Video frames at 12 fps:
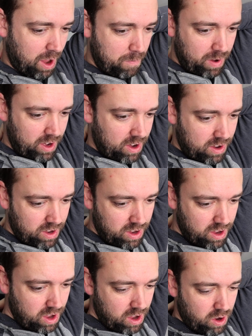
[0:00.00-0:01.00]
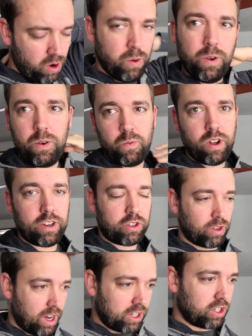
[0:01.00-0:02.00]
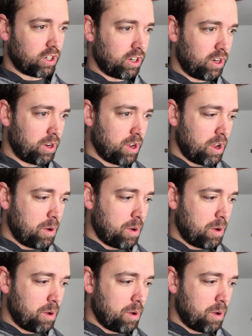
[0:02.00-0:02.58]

I mean, who wouldn't want treasure?